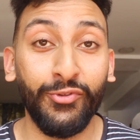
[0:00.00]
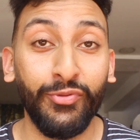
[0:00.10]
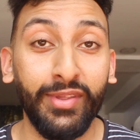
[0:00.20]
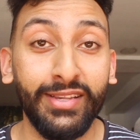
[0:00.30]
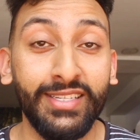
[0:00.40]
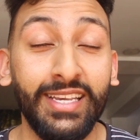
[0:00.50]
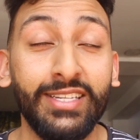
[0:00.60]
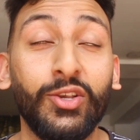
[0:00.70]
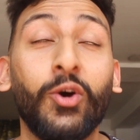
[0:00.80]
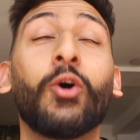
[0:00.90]
from this
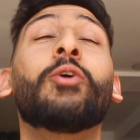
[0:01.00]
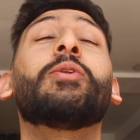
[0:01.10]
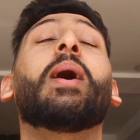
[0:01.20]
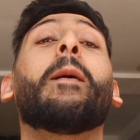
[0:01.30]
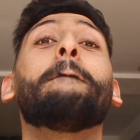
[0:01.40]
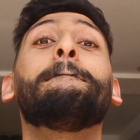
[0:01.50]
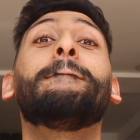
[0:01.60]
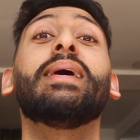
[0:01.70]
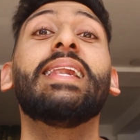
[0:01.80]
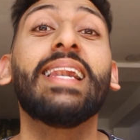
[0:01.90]
is
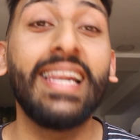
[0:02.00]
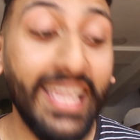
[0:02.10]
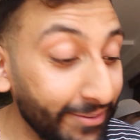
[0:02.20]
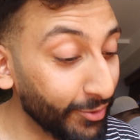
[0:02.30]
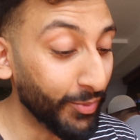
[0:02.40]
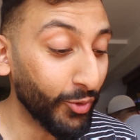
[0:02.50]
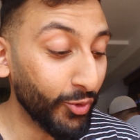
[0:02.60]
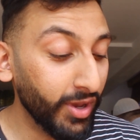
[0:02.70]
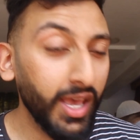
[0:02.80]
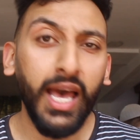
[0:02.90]
unbelievable.
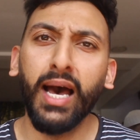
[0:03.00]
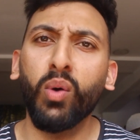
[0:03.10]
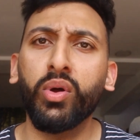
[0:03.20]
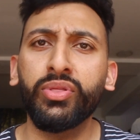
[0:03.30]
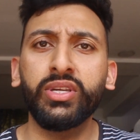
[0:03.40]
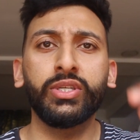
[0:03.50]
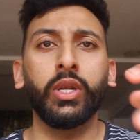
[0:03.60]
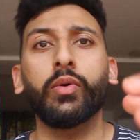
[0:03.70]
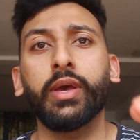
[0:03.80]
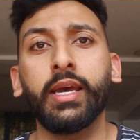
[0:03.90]
One thing to
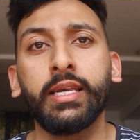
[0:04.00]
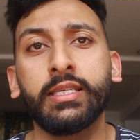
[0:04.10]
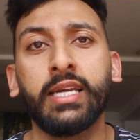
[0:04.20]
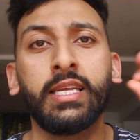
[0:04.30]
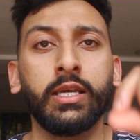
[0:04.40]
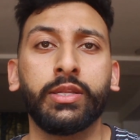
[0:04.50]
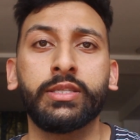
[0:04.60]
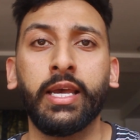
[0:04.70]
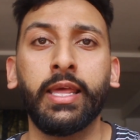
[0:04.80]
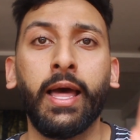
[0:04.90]
note here is I didn't
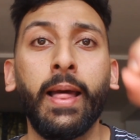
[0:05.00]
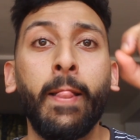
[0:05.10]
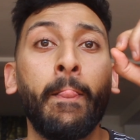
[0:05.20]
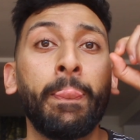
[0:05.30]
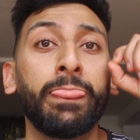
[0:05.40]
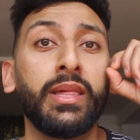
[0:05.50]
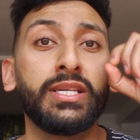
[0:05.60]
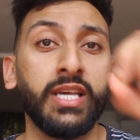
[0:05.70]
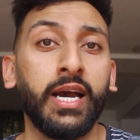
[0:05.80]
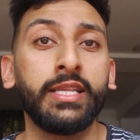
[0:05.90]
say that the
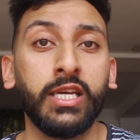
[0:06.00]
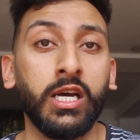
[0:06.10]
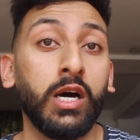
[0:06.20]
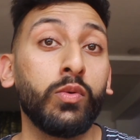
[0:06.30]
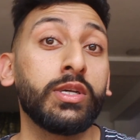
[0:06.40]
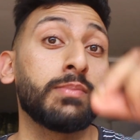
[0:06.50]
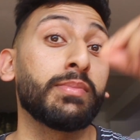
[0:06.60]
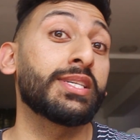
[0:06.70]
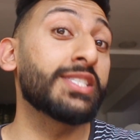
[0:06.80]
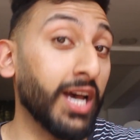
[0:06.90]
sides I got was
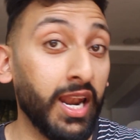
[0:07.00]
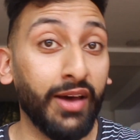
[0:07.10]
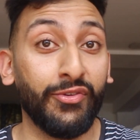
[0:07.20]
masala